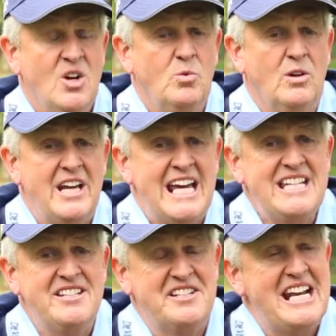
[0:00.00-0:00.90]
what,
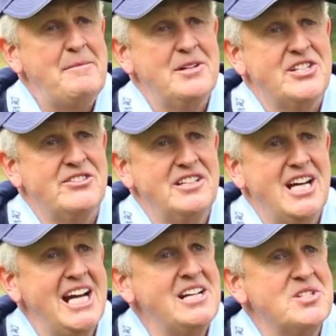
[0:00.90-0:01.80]
eight as an amateur and
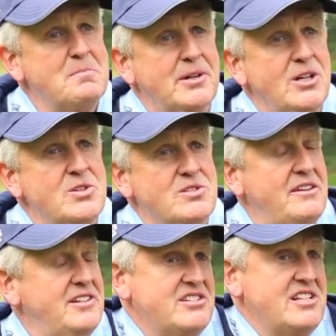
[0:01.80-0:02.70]
nine as a pro. So
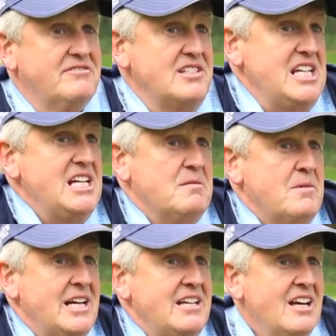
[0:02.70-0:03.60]
I've had 17 in
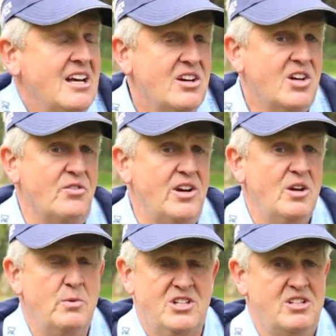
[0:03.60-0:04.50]
my
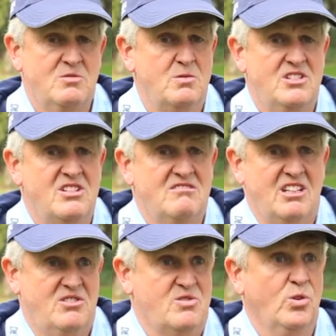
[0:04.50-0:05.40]
career, which is
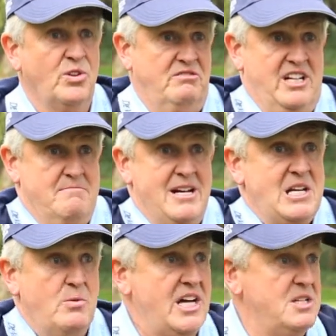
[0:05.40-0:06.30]
extraordinary in
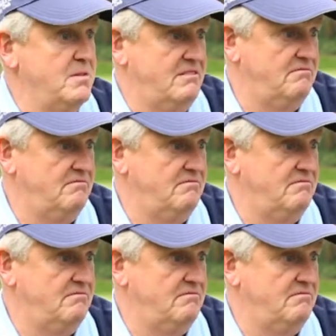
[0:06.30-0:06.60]
many ways.